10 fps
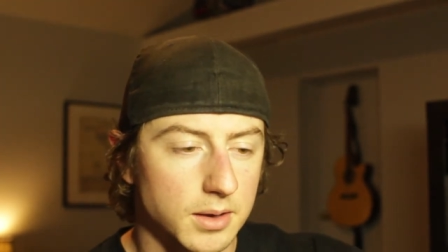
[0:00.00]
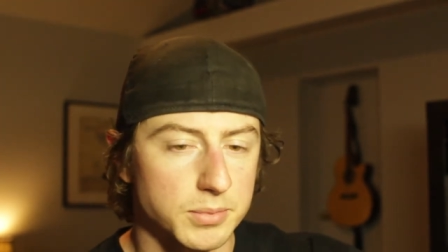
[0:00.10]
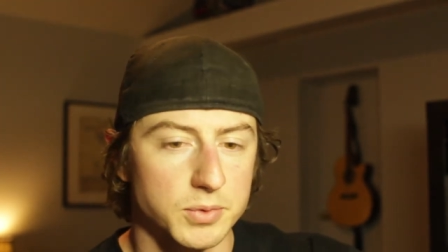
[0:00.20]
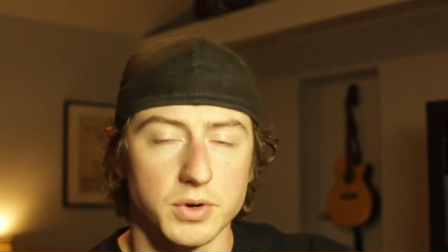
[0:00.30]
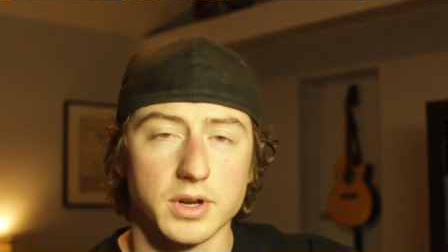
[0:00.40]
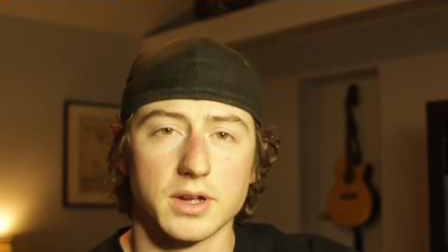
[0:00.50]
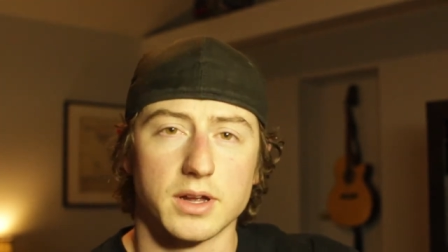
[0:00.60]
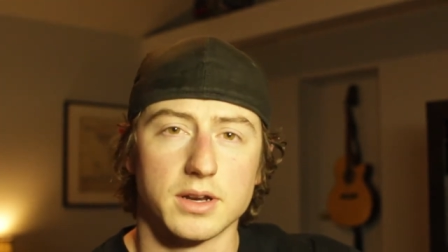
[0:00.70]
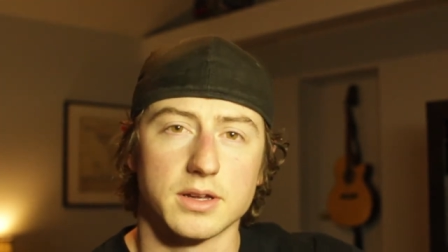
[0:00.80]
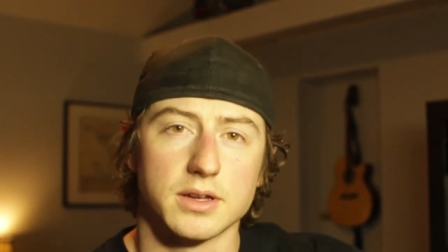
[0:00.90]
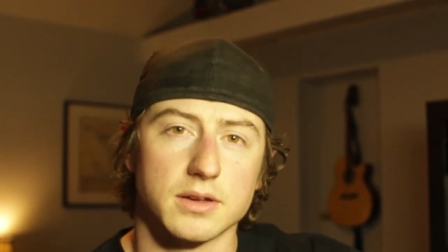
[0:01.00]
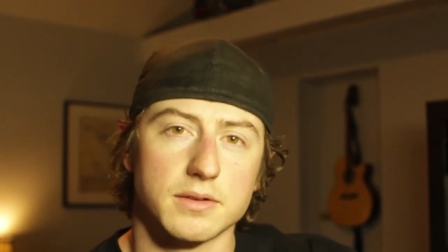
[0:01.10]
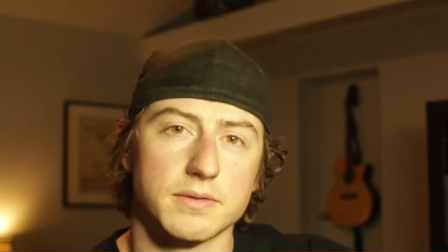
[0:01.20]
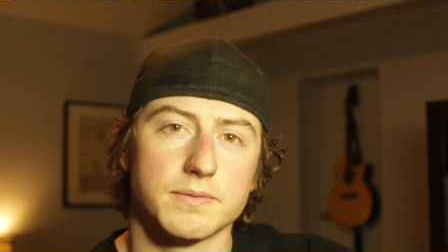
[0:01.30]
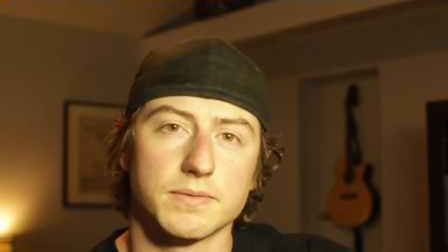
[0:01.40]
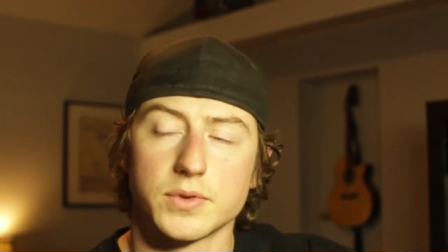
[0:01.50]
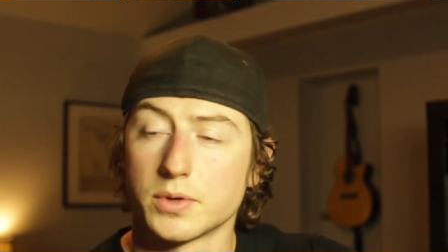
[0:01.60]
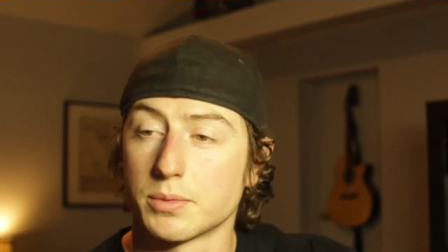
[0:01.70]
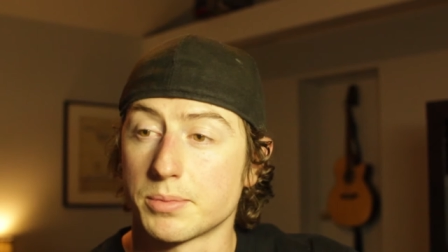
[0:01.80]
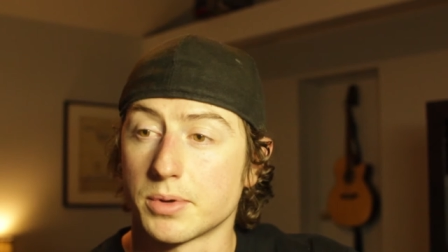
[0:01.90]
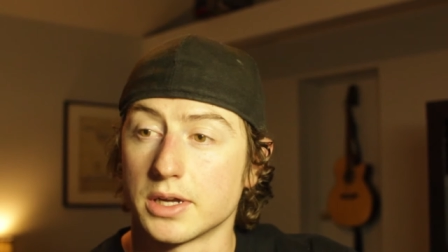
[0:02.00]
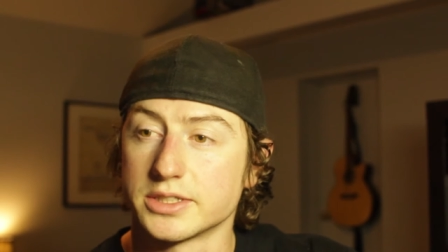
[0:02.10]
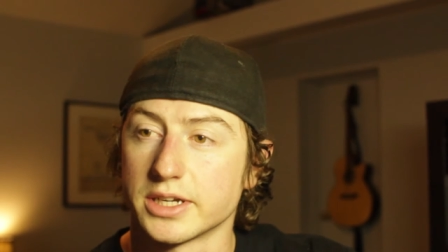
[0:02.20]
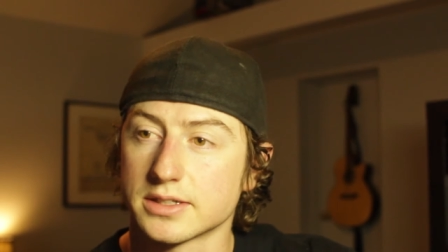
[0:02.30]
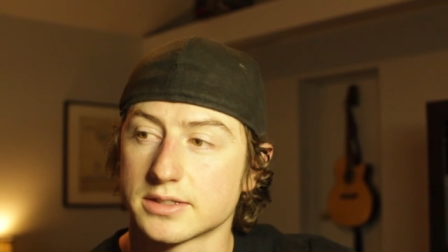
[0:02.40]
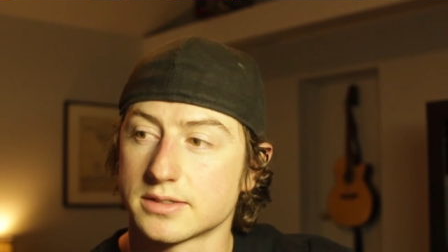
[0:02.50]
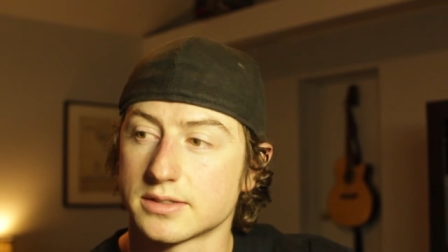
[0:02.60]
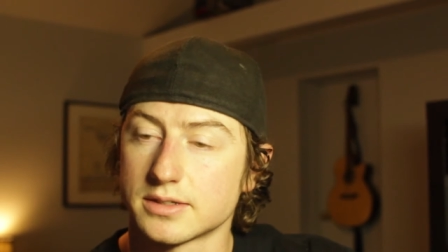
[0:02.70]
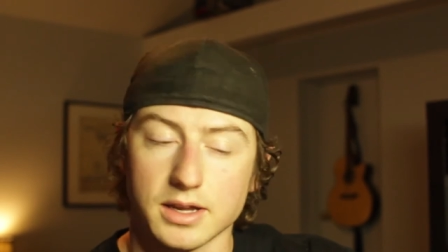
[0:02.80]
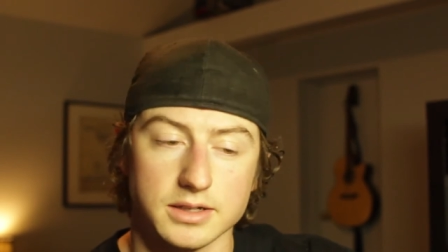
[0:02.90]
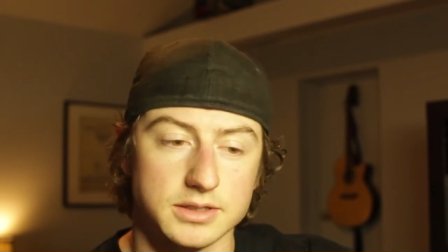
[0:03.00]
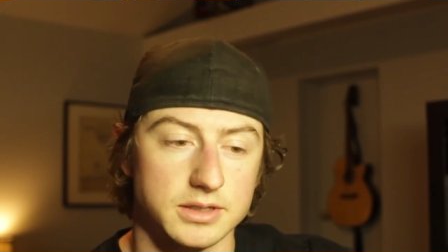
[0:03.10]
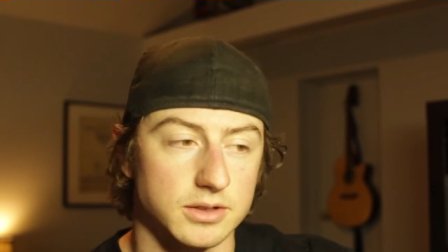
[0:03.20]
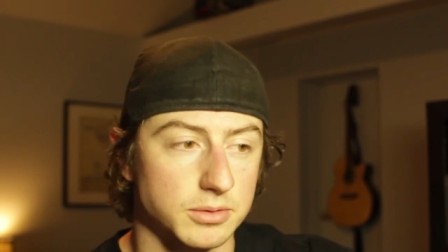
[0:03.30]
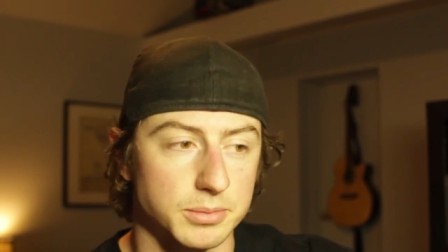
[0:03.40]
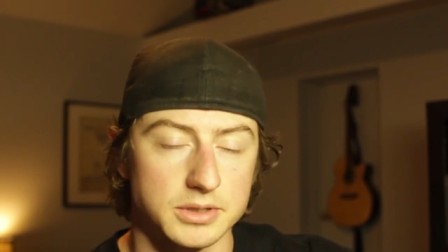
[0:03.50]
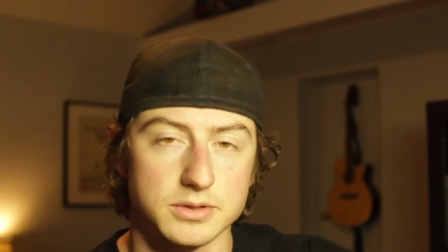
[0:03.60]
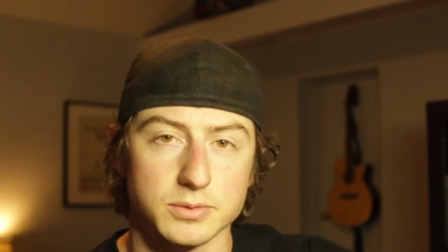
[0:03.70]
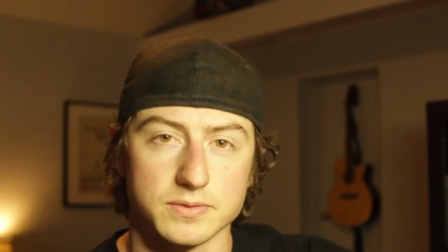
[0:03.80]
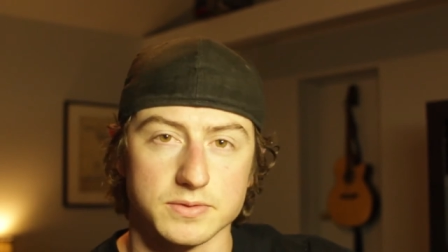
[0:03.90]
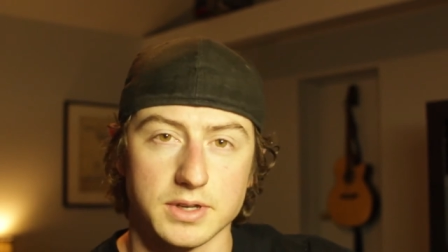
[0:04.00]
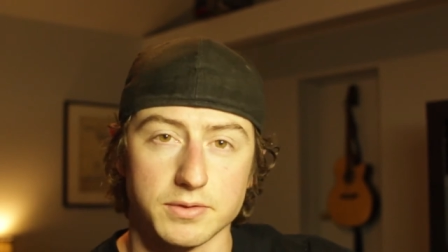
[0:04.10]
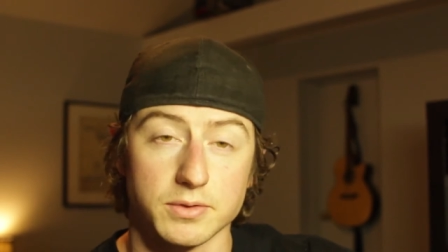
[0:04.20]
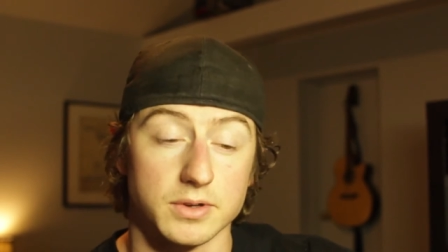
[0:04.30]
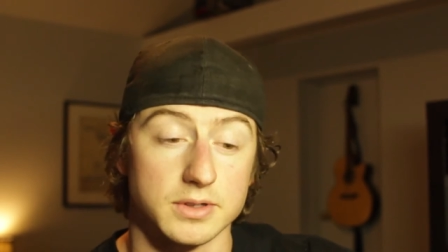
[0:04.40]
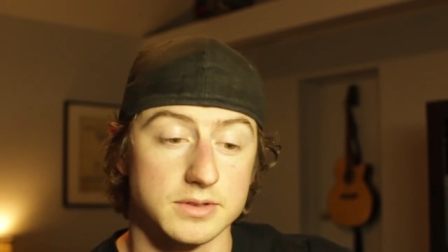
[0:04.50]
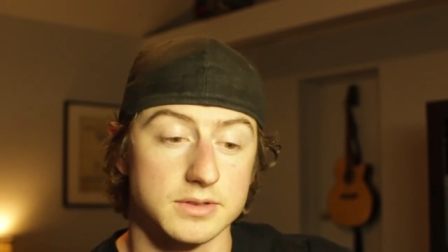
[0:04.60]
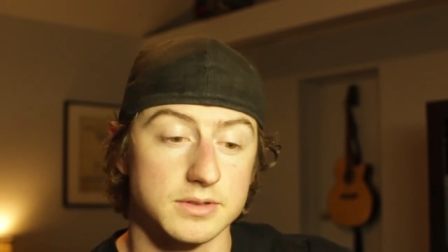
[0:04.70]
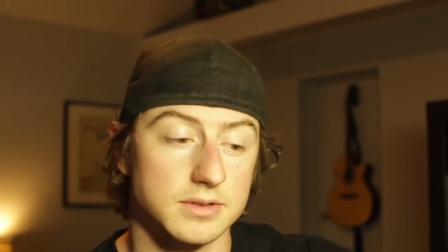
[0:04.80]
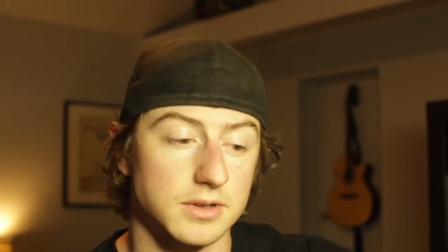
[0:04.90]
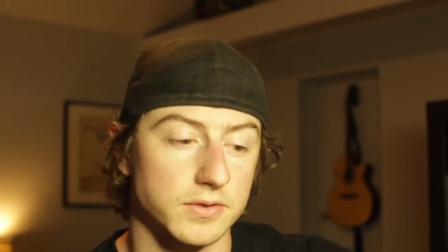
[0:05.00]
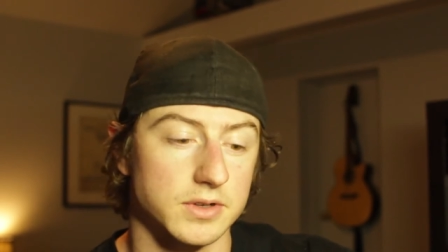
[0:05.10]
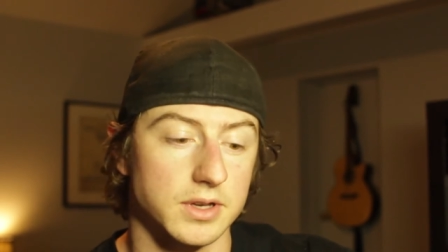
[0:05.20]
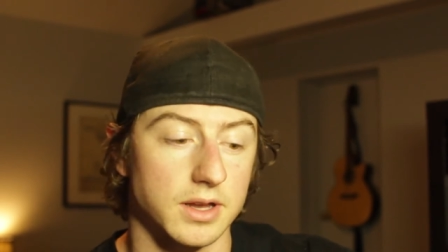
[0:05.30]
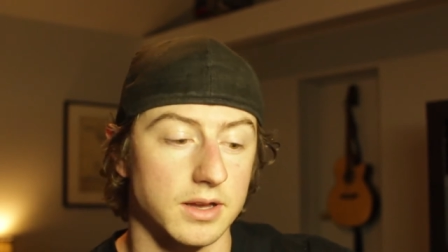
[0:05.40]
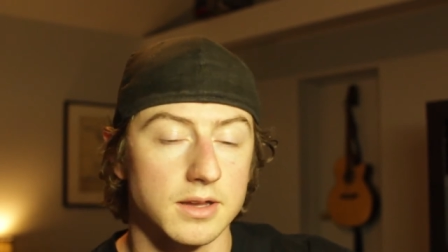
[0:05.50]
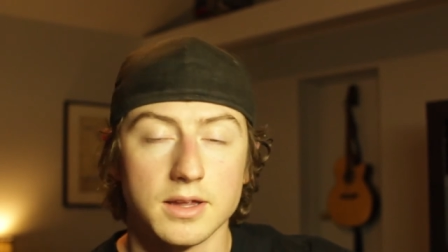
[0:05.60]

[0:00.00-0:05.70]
Been working on a few of my projects, actually a whole bunch of different ones over today.